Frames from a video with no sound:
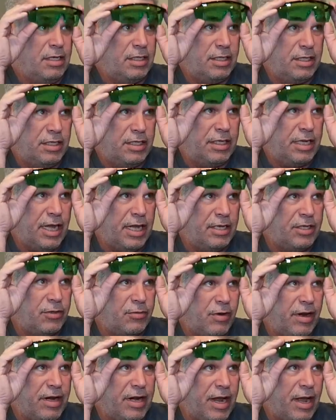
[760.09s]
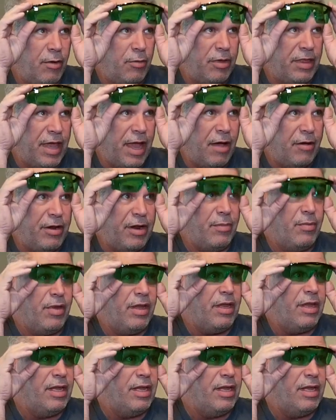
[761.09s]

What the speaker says: intense right now without it, but